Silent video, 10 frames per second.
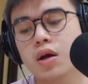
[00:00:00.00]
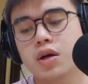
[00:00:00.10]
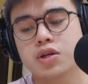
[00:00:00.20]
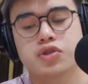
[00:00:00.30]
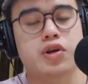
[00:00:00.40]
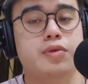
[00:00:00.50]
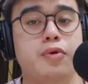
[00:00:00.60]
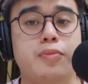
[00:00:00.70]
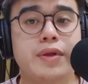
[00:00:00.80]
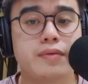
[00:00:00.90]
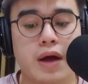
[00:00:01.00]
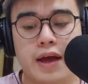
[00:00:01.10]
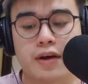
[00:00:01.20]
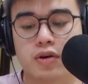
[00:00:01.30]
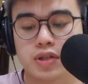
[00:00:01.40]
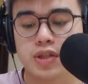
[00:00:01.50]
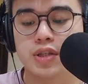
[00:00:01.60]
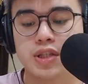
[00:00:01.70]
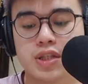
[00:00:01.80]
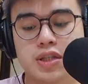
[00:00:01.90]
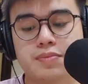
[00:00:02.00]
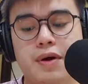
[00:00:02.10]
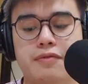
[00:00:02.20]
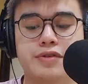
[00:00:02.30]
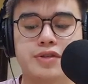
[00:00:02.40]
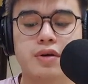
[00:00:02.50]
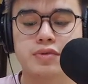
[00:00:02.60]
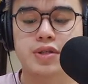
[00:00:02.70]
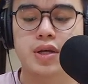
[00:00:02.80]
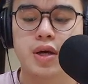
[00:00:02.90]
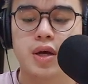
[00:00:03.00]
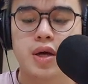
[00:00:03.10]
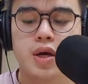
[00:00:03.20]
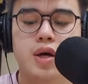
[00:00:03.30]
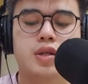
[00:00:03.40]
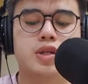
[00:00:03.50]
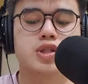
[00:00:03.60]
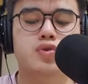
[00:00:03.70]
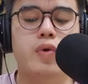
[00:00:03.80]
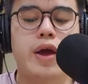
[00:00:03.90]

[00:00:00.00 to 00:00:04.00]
So at the moment, I gotten this as my results. The square,